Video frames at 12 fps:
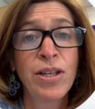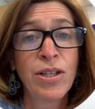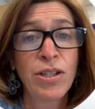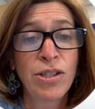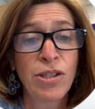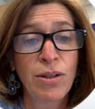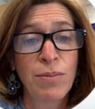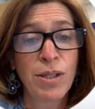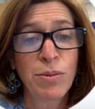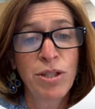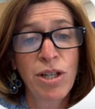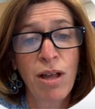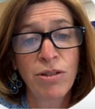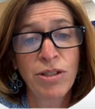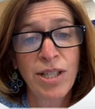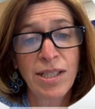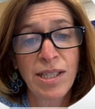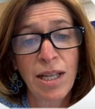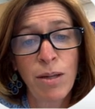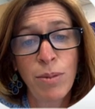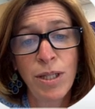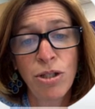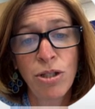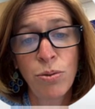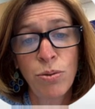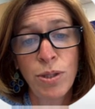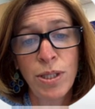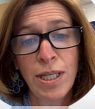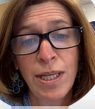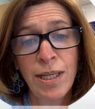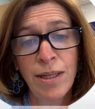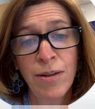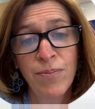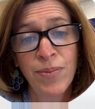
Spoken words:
So let me switch colors. That's going to be 2d